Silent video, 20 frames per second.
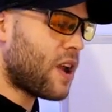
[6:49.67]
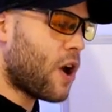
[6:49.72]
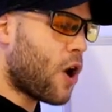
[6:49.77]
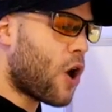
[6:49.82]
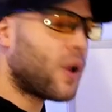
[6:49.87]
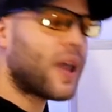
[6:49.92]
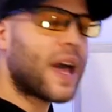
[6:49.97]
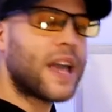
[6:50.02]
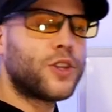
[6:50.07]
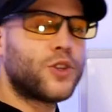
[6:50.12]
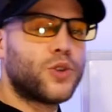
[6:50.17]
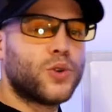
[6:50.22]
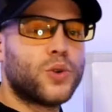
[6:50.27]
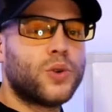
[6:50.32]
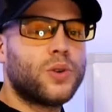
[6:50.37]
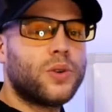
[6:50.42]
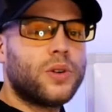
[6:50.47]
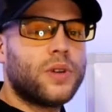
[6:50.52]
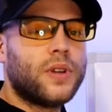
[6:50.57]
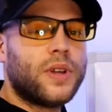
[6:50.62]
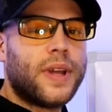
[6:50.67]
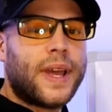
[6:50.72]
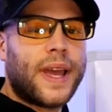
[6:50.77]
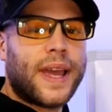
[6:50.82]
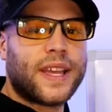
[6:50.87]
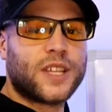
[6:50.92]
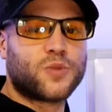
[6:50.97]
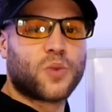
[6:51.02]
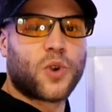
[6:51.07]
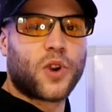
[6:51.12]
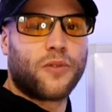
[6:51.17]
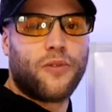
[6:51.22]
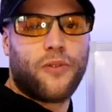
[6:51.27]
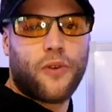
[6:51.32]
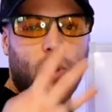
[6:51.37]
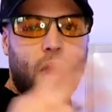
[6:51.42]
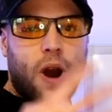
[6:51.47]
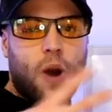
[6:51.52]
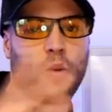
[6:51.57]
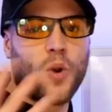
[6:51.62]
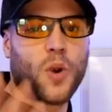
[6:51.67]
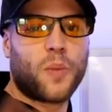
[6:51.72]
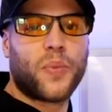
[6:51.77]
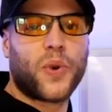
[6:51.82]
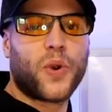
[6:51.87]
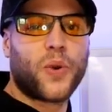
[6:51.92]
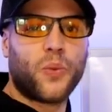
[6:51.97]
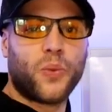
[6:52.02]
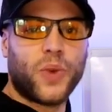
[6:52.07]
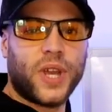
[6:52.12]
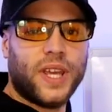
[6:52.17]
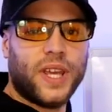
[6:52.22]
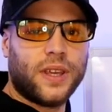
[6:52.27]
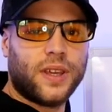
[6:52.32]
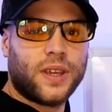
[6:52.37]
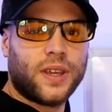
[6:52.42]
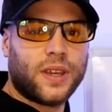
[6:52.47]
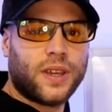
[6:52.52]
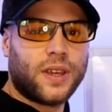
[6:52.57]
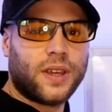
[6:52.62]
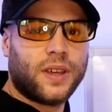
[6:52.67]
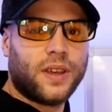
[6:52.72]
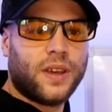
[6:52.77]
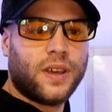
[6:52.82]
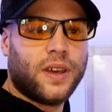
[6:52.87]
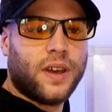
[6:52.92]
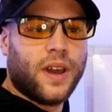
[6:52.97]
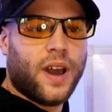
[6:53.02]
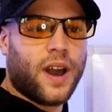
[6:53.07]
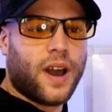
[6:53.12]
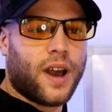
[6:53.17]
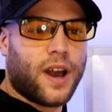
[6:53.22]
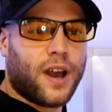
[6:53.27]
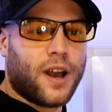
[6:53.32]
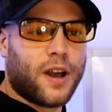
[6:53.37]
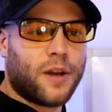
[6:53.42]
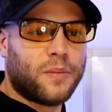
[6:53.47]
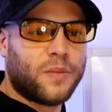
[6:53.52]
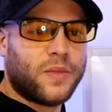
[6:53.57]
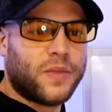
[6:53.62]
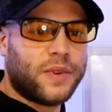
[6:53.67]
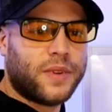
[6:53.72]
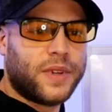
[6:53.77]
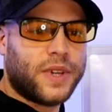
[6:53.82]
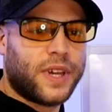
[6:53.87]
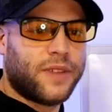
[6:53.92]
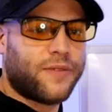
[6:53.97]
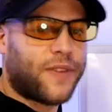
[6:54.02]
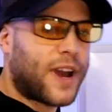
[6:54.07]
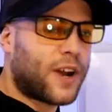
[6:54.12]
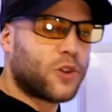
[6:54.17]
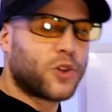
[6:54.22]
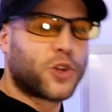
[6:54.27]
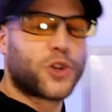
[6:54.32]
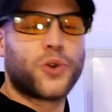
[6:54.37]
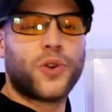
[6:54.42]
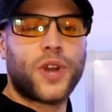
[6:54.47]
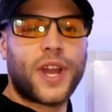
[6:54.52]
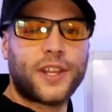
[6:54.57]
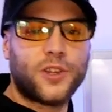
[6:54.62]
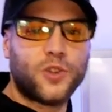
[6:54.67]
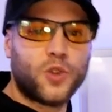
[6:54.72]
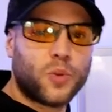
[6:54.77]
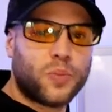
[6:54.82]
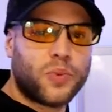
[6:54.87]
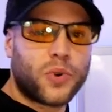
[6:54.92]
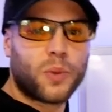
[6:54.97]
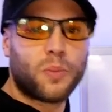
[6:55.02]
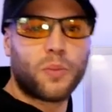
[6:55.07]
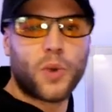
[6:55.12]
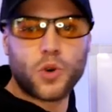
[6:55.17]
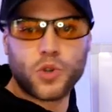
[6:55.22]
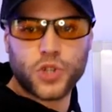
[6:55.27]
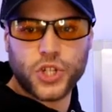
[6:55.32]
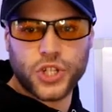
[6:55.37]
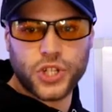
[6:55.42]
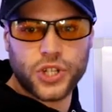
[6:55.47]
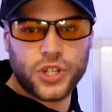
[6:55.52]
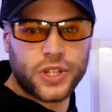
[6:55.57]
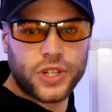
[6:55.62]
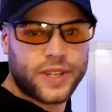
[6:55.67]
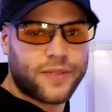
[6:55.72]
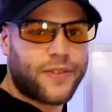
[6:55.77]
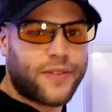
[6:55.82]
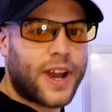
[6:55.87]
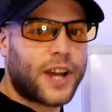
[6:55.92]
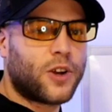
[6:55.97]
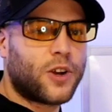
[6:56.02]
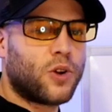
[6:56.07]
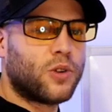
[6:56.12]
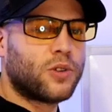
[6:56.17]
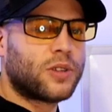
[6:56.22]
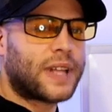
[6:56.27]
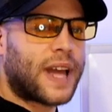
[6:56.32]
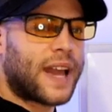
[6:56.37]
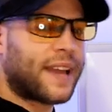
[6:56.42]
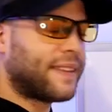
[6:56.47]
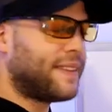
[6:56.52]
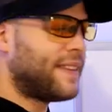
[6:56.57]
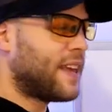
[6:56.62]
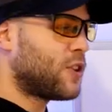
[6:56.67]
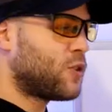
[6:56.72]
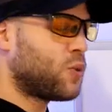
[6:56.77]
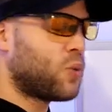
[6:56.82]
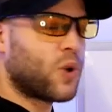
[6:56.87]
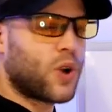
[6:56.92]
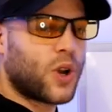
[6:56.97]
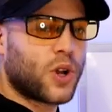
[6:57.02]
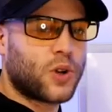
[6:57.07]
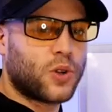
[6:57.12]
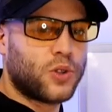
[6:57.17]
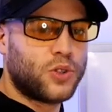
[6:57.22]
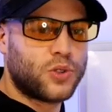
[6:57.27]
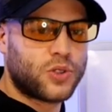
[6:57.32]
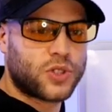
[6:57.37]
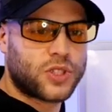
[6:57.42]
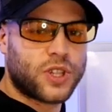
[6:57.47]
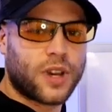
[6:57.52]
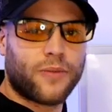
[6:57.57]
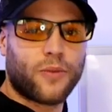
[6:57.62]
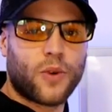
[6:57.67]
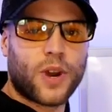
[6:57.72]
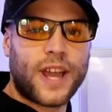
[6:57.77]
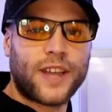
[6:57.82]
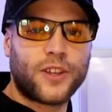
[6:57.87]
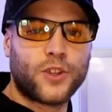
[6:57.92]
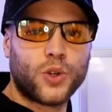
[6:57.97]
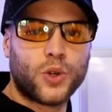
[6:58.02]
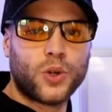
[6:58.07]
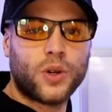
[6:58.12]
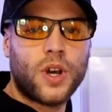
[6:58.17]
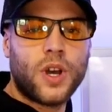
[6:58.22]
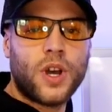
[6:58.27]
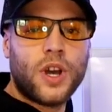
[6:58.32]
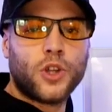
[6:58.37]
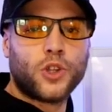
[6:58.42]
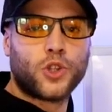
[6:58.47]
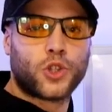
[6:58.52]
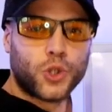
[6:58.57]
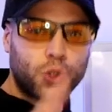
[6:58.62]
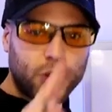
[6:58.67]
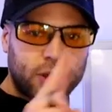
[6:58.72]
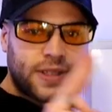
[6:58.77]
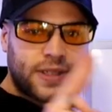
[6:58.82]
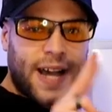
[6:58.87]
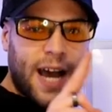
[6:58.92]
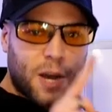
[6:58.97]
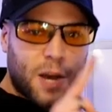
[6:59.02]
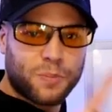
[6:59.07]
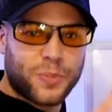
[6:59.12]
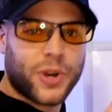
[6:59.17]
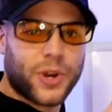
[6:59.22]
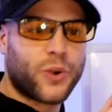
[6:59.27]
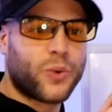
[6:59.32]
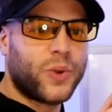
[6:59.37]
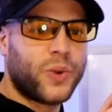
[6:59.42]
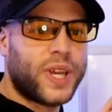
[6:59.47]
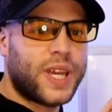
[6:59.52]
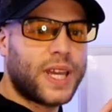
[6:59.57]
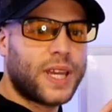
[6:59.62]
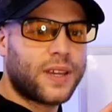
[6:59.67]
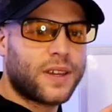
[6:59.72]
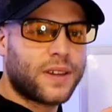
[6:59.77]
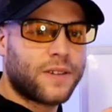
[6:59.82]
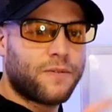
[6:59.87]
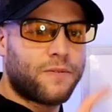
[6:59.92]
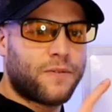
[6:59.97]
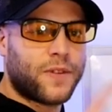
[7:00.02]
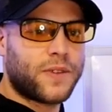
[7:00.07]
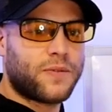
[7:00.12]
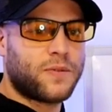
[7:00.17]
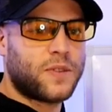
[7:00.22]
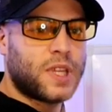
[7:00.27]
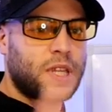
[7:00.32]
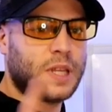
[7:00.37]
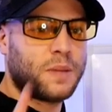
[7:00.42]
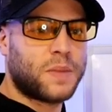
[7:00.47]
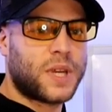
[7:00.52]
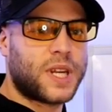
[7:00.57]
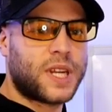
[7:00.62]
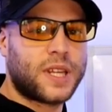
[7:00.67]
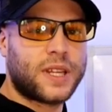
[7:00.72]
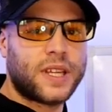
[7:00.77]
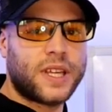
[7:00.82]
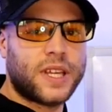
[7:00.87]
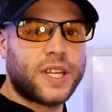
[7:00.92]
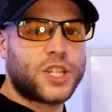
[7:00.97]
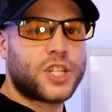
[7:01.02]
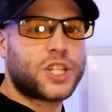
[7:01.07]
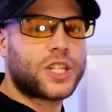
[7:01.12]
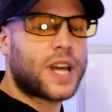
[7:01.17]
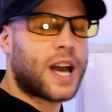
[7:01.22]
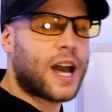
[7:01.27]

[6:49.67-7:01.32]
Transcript: All I do is work 4 hours per week. If I don't create new promotion, if I don't like network on new stuff, what I do, 2 times per week, 15 minutes each